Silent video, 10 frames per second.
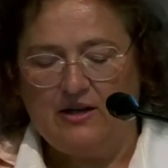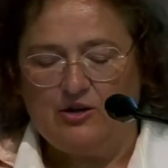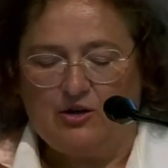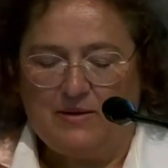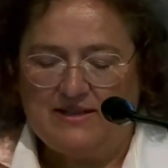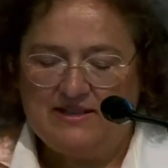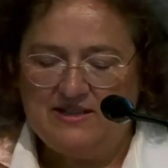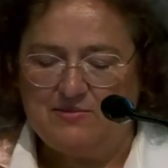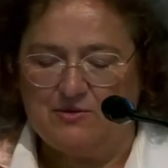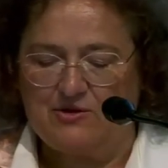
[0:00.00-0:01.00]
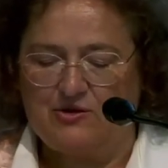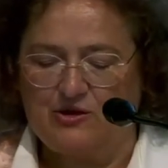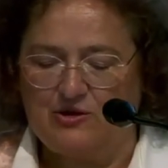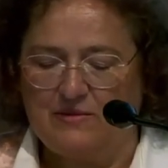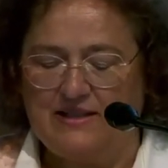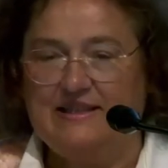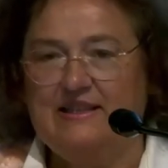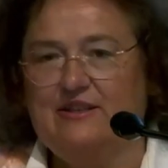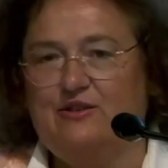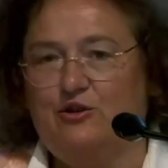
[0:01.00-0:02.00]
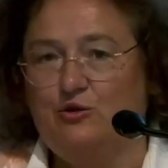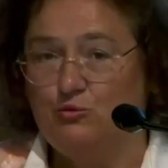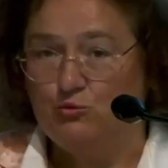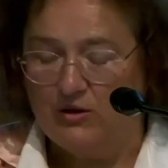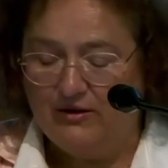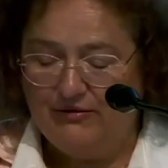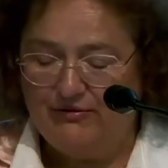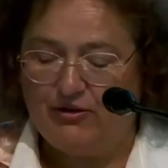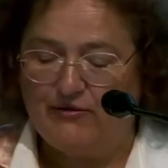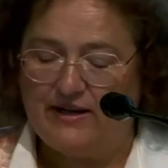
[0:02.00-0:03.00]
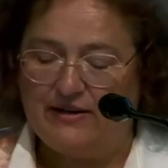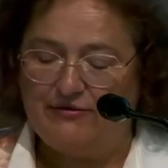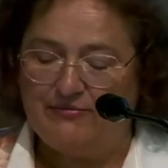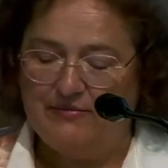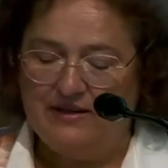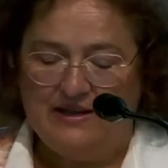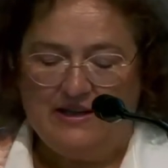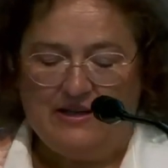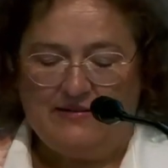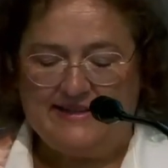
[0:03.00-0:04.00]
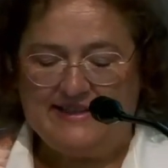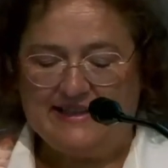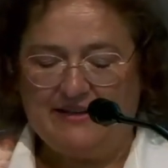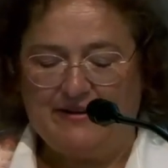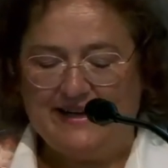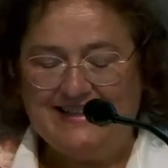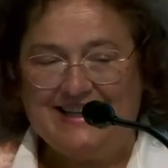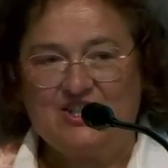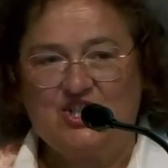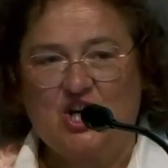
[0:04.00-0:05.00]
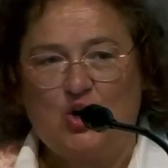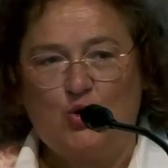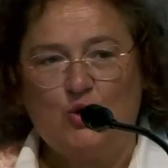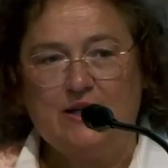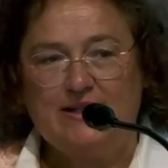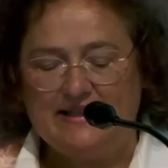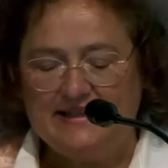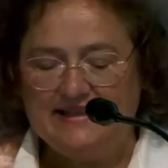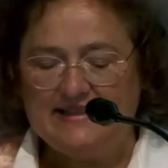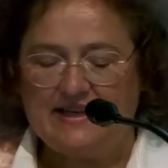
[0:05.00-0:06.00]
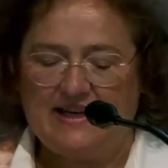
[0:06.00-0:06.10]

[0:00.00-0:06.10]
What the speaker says: However, she could only be accused of dogmatism if she hadn't explicitly stated her worldview.